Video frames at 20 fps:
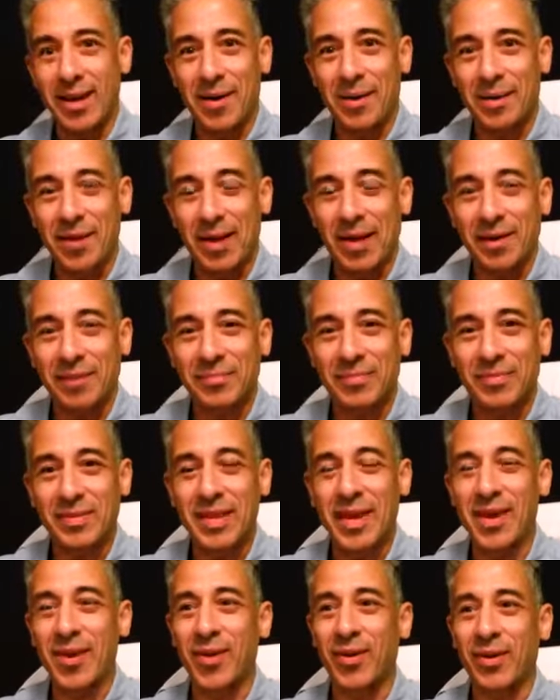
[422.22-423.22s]
uh,
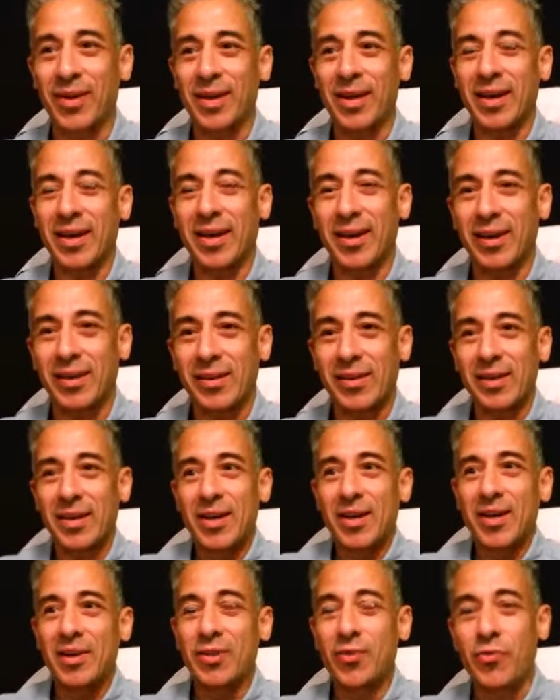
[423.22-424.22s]
um, not only uh,
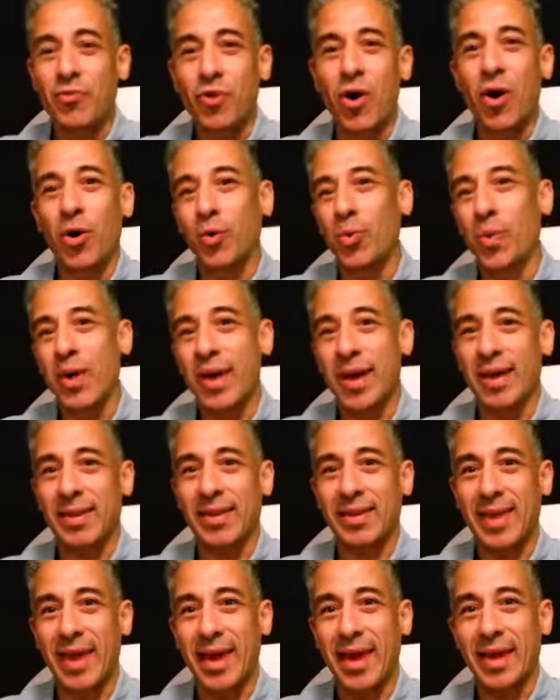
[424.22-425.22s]
grow
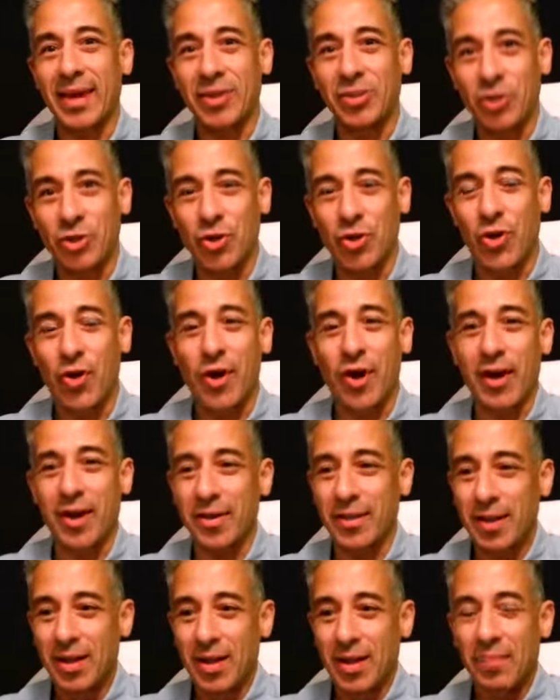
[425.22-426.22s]
with and
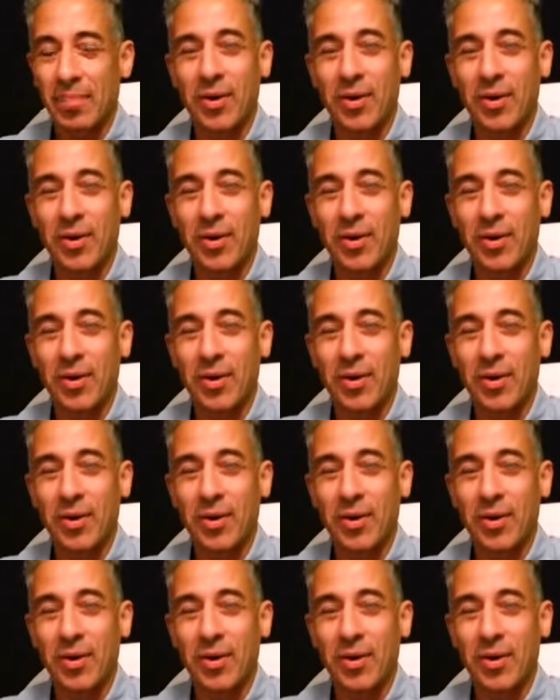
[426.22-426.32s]
enjoy,